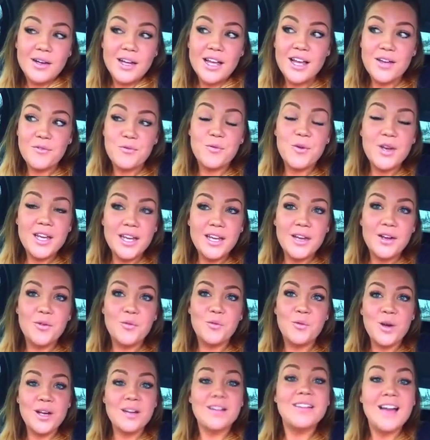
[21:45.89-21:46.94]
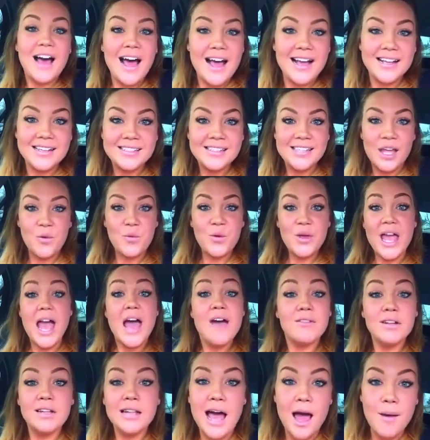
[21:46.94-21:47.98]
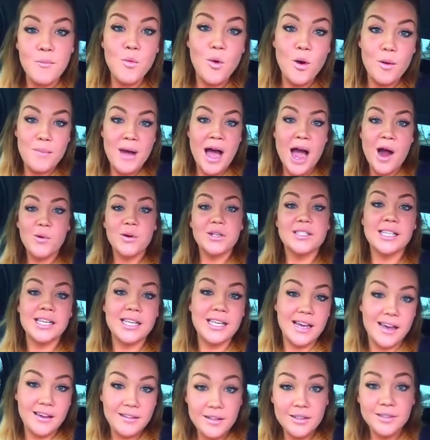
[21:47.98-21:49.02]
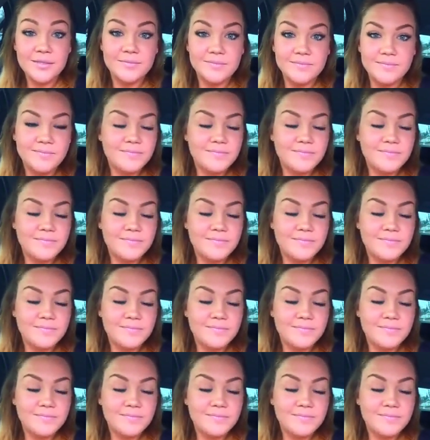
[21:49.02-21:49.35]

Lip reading: if we realize that we have a lot more power together,